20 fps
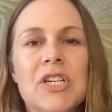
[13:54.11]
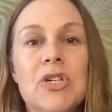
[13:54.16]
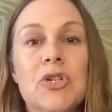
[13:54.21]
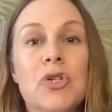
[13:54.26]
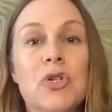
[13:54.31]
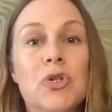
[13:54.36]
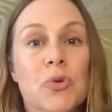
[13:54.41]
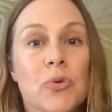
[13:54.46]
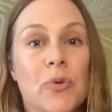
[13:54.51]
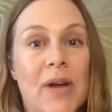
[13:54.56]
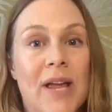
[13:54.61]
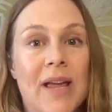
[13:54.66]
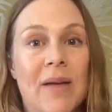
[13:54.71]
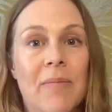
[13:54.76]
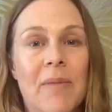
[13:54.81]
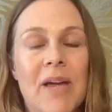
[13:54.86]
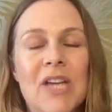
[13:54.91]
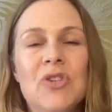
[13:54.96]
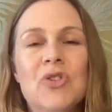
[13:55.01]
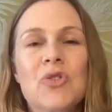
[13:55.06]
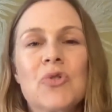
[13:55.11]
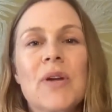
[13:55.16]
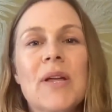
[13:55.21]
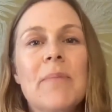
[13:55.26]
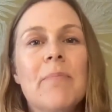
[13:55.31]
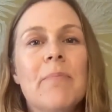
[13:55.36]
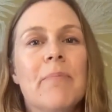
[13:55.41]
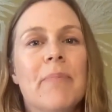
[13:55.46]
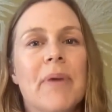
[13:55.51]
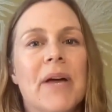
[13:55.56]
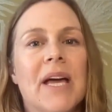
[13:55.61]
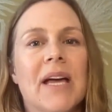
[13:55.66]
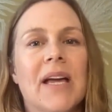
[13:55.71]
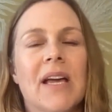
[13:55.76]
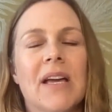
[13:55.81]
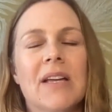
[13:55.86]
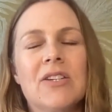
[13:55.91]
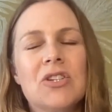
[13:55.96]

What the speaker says: to dream and dream big.